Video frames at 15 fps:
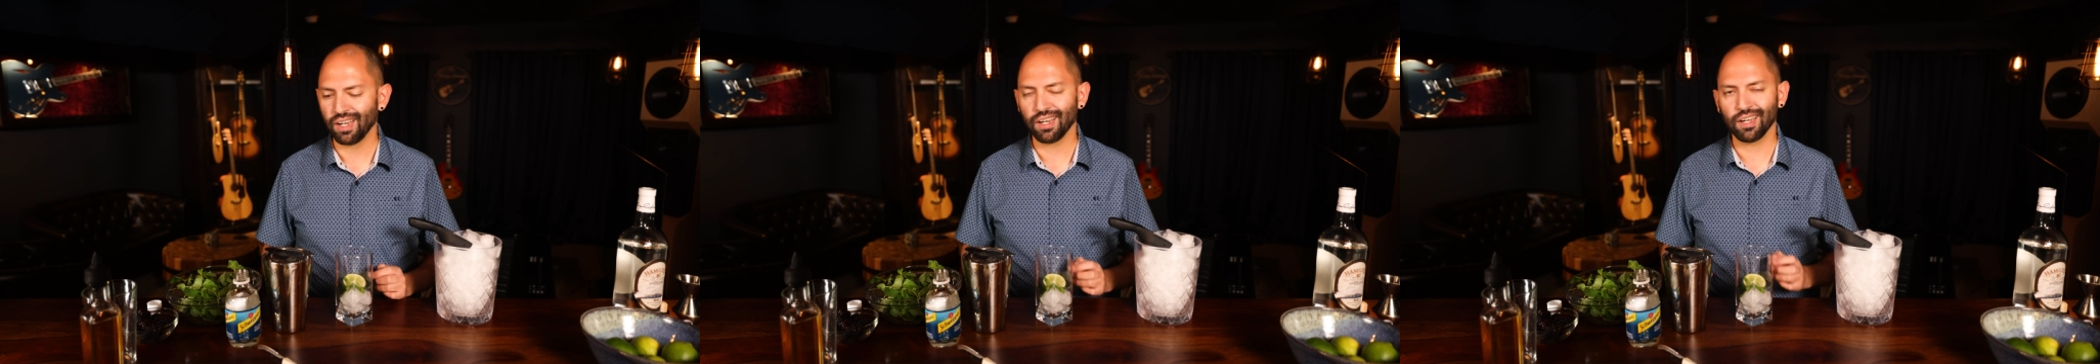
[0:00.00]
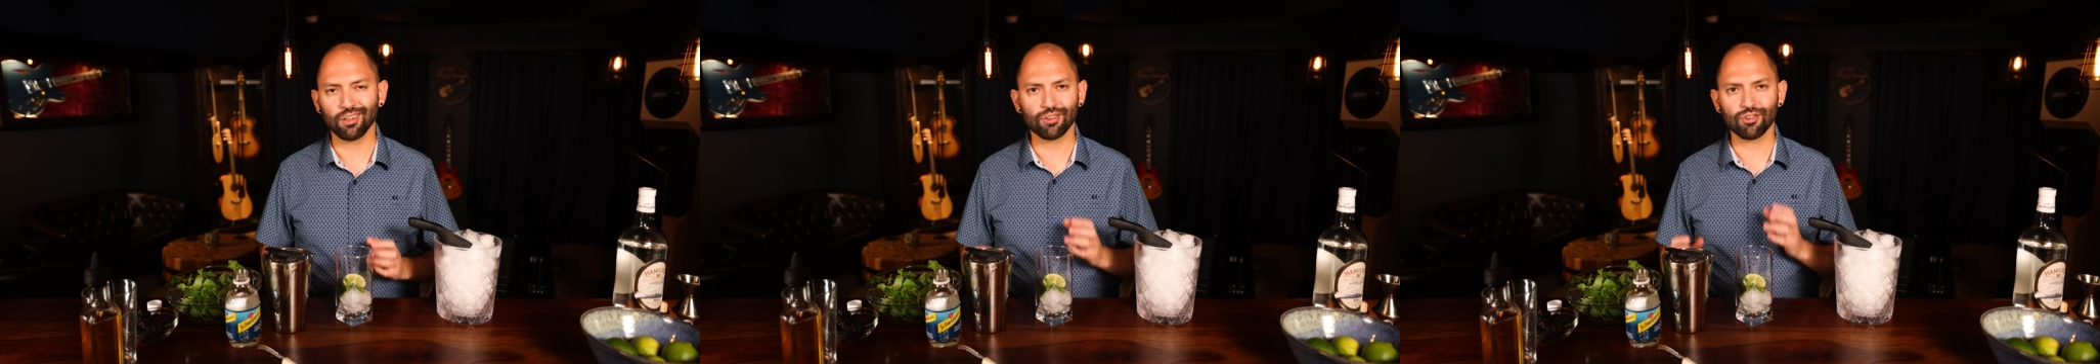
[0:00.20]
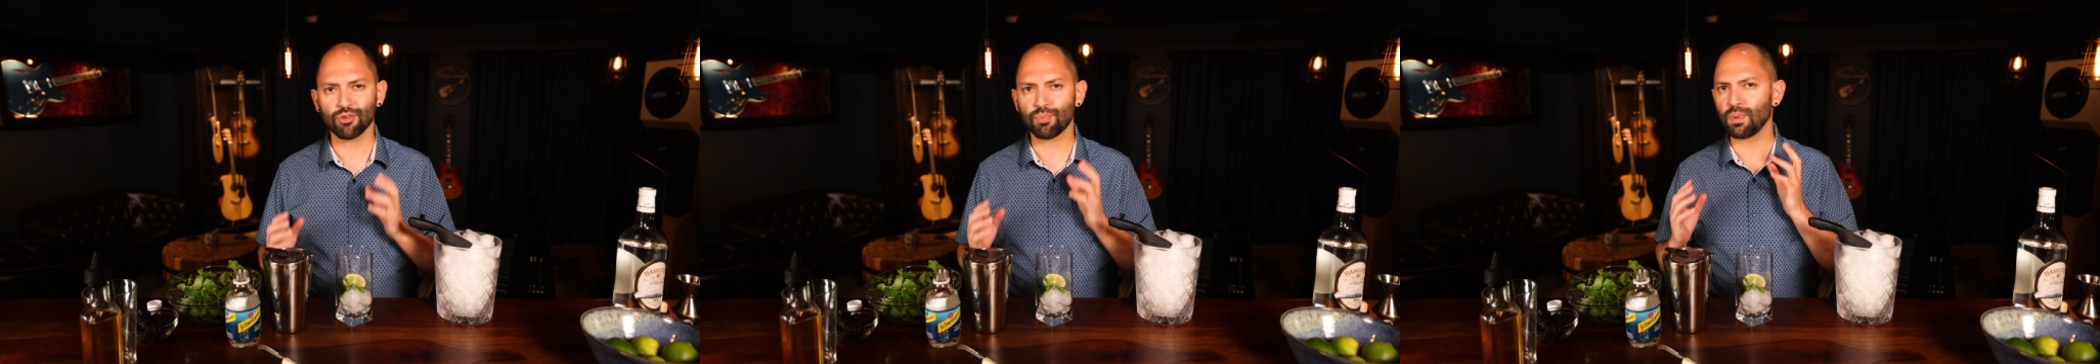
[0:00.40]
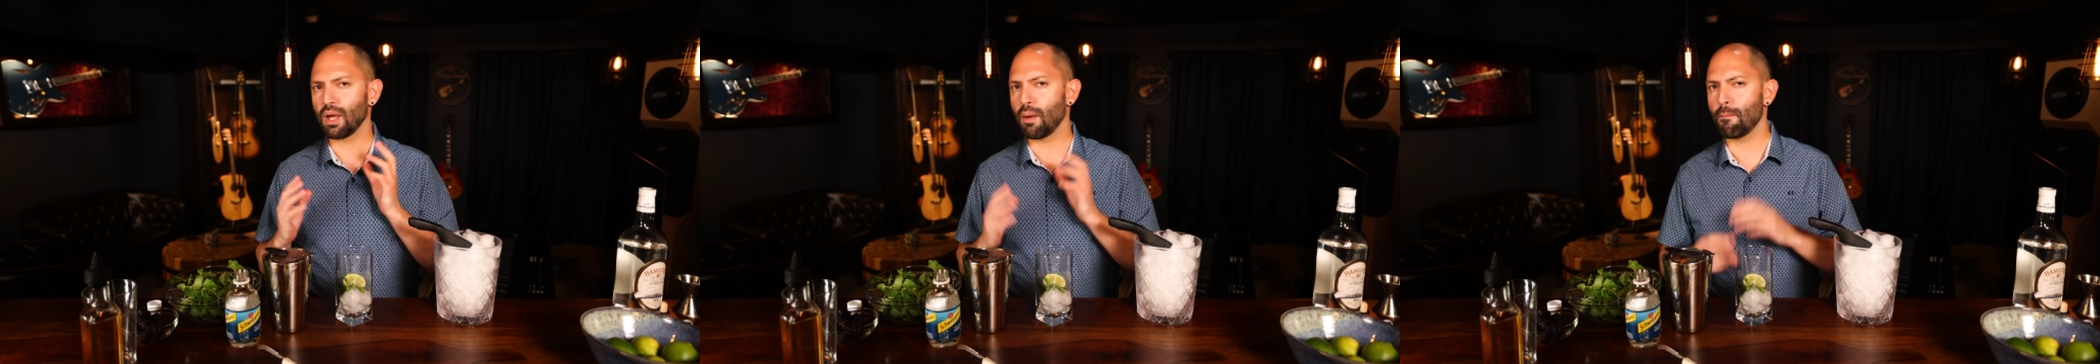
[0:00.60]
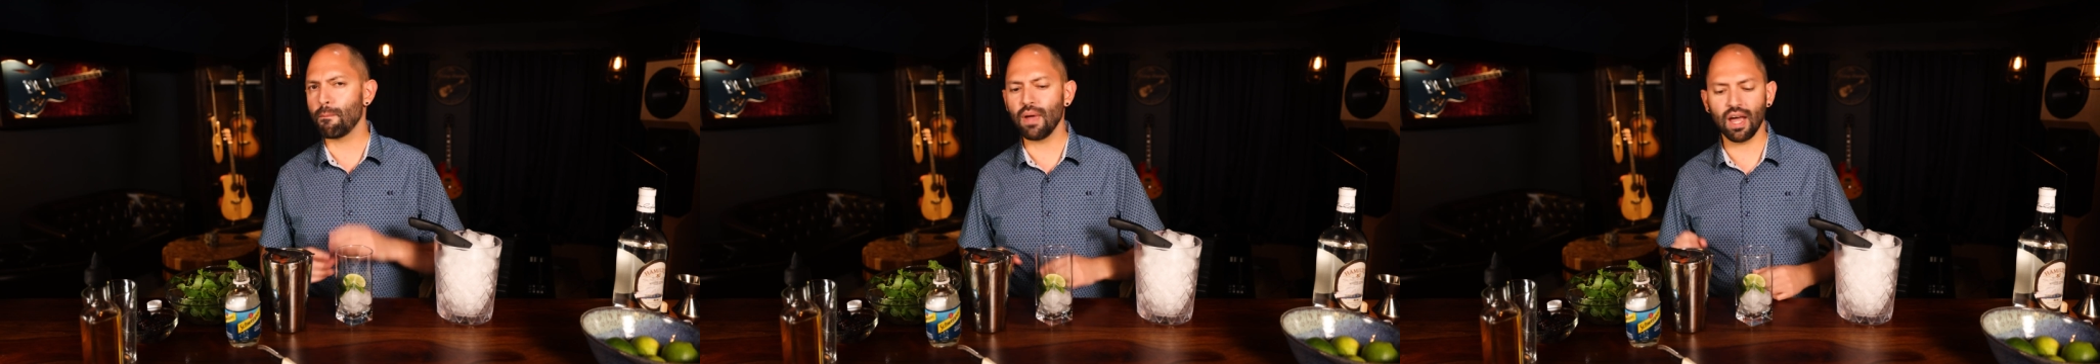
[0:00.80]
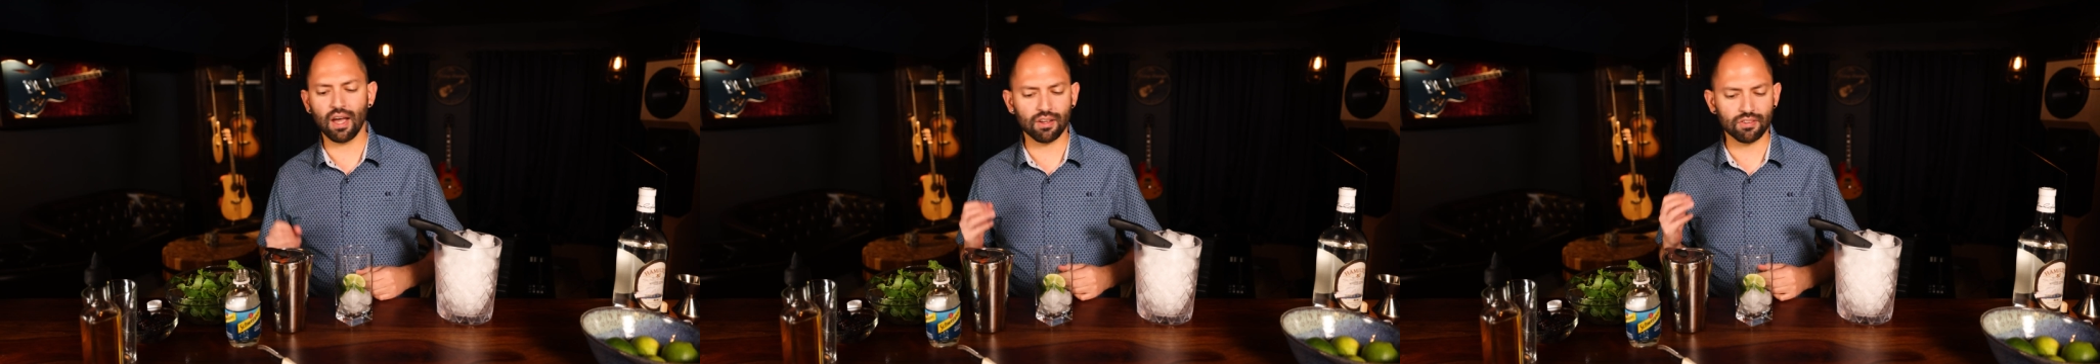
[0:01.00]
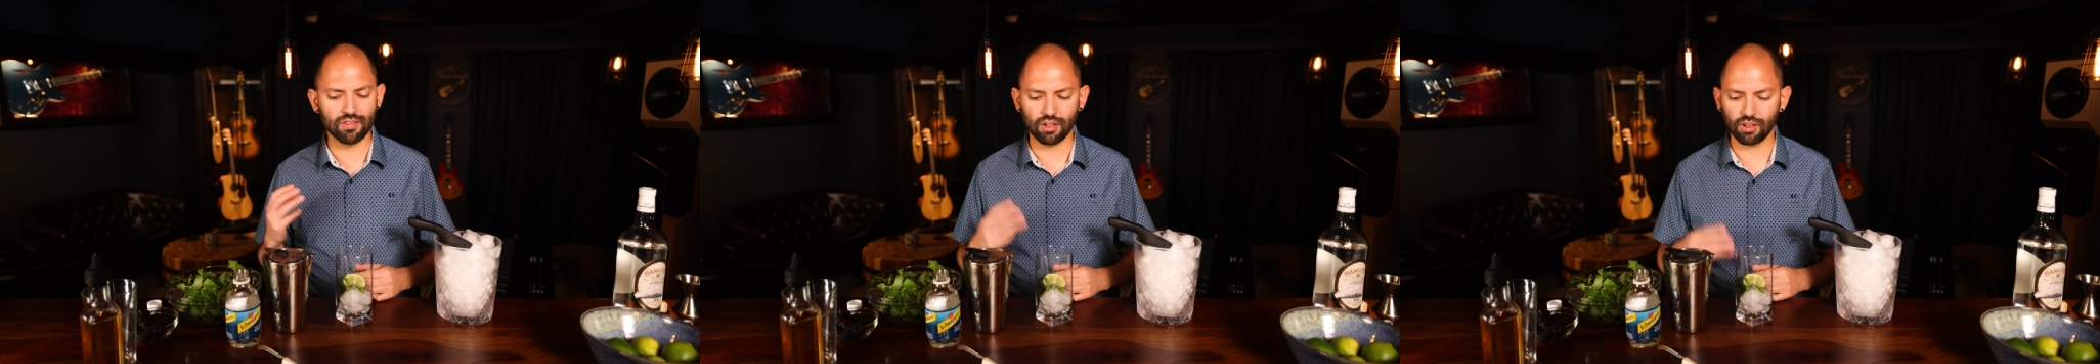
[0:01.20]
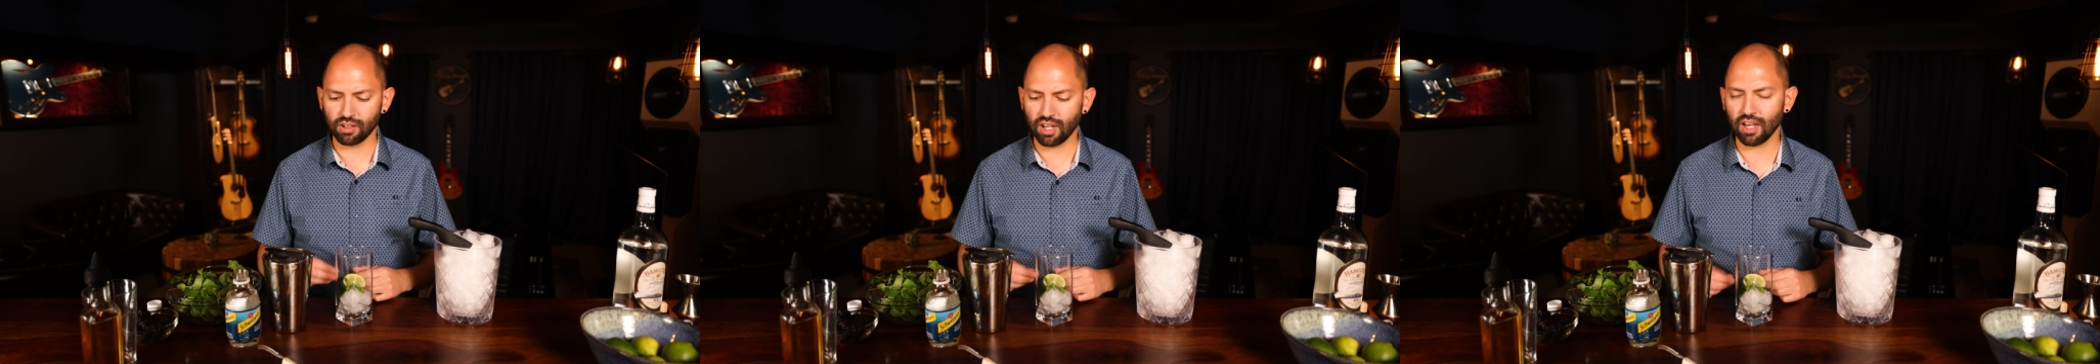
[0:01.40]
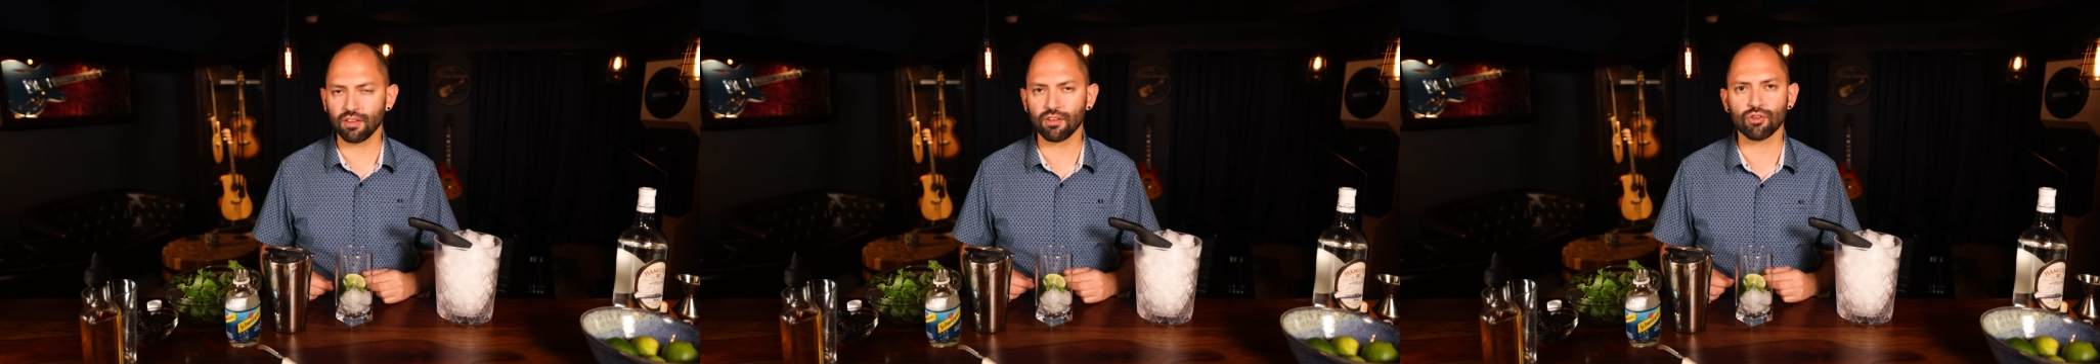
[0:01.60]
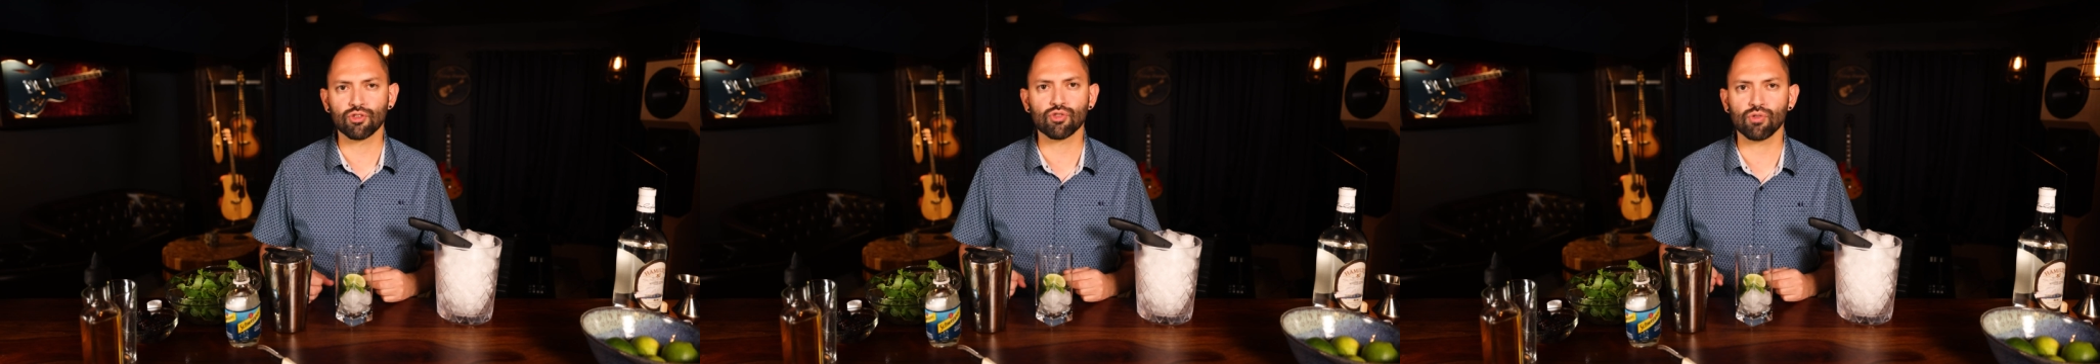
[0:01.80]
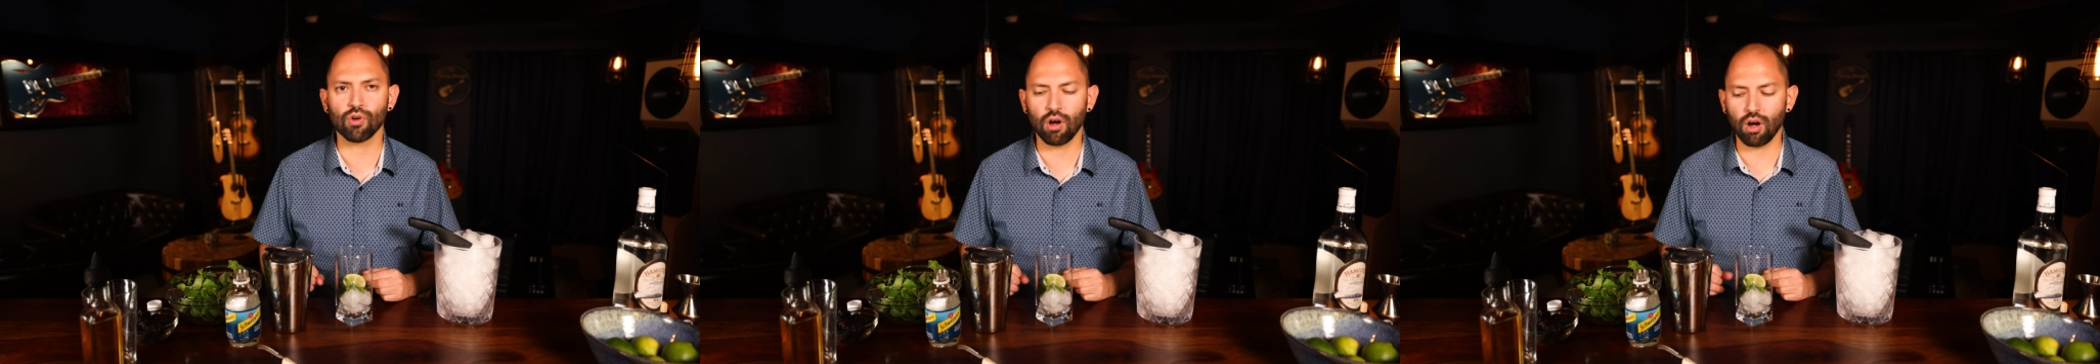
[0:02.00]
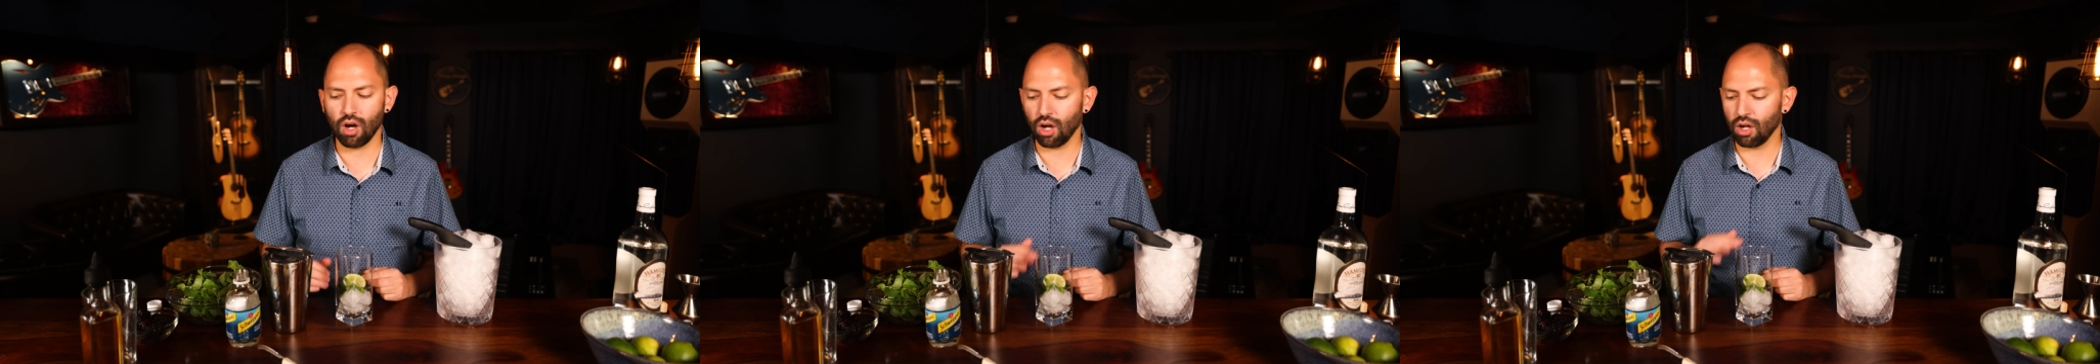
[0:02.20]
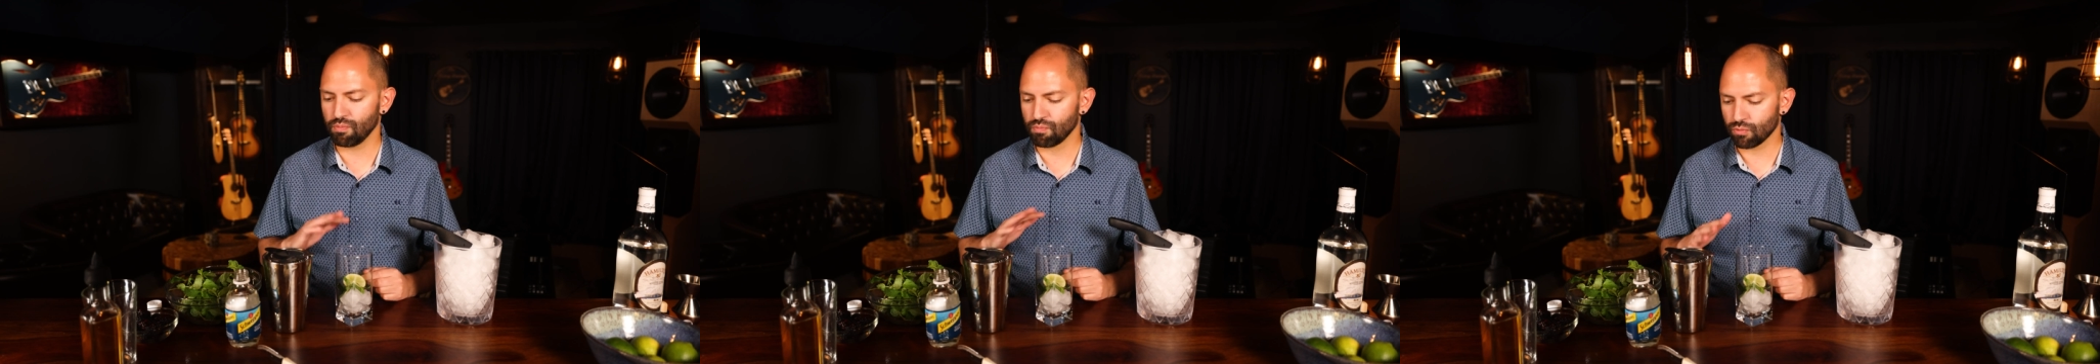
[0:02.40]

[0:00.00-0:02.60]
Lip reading: It'll just be a mess, it'll get in the straw.